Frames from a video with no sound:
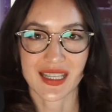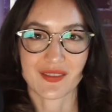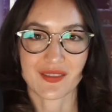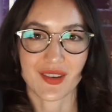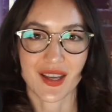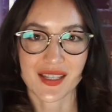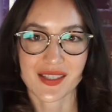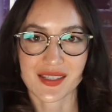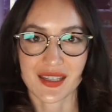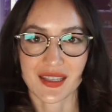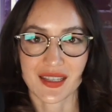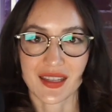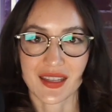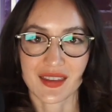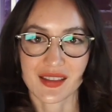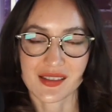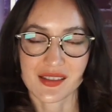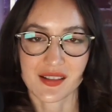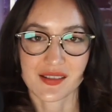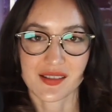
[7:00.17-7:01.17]
invested in
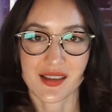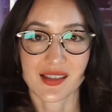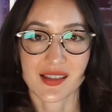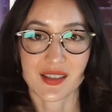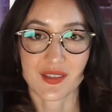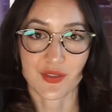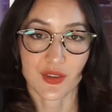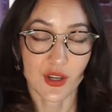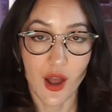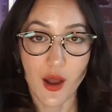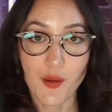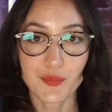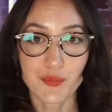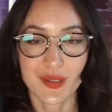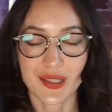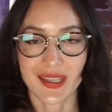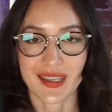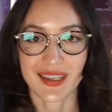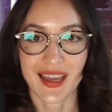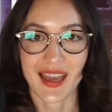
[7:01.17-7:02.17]
the success of the
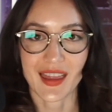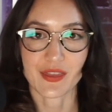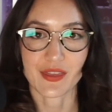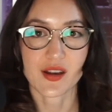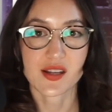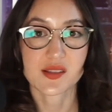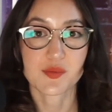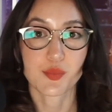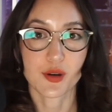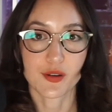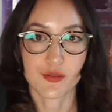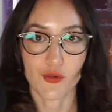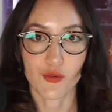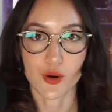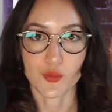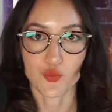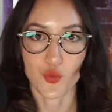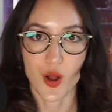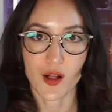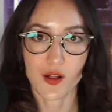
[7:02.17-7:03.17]
company and thus
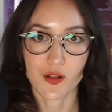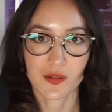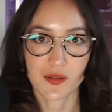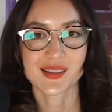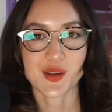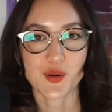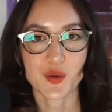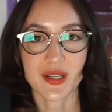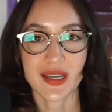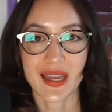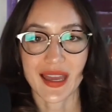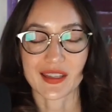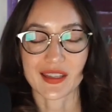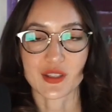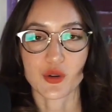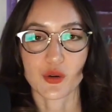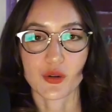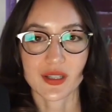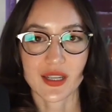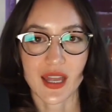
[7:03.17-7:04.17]
perform well. So again,
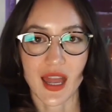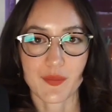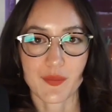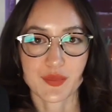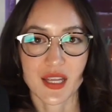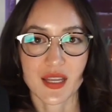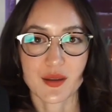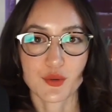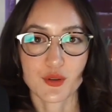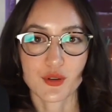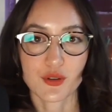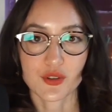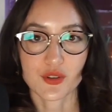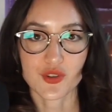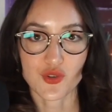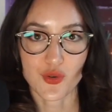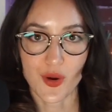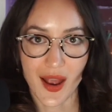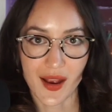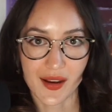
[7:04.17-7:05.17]
your cap table
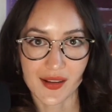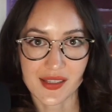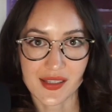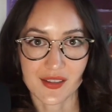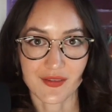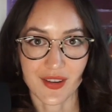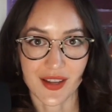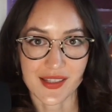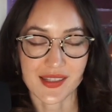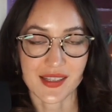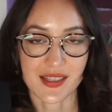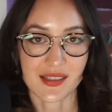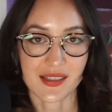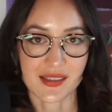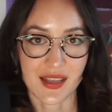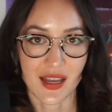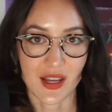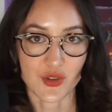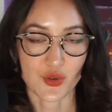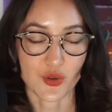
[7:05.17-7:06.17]
tracks the vesting
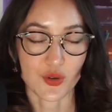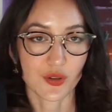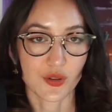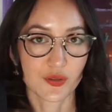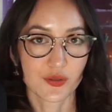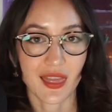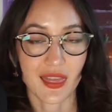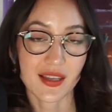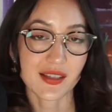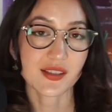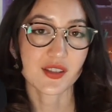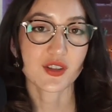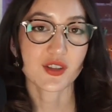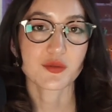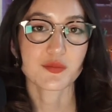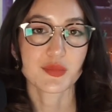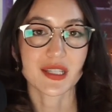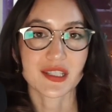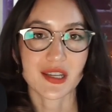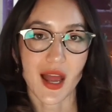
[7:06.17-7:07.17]
schedule. This
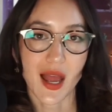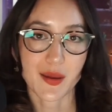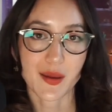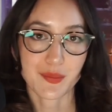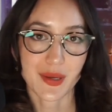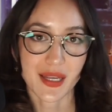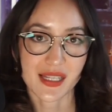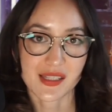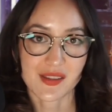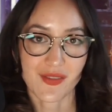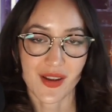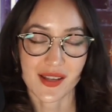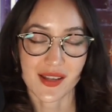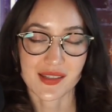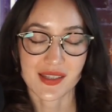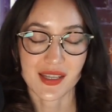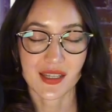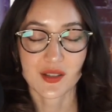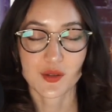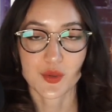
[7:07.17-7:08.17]
could be time-based
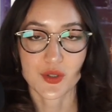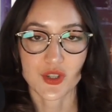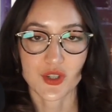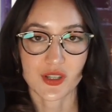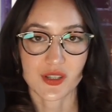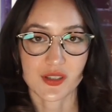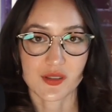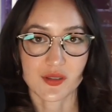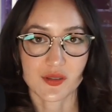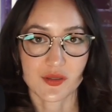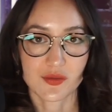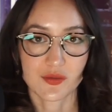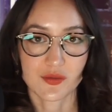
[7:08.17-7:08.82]
vesting, which is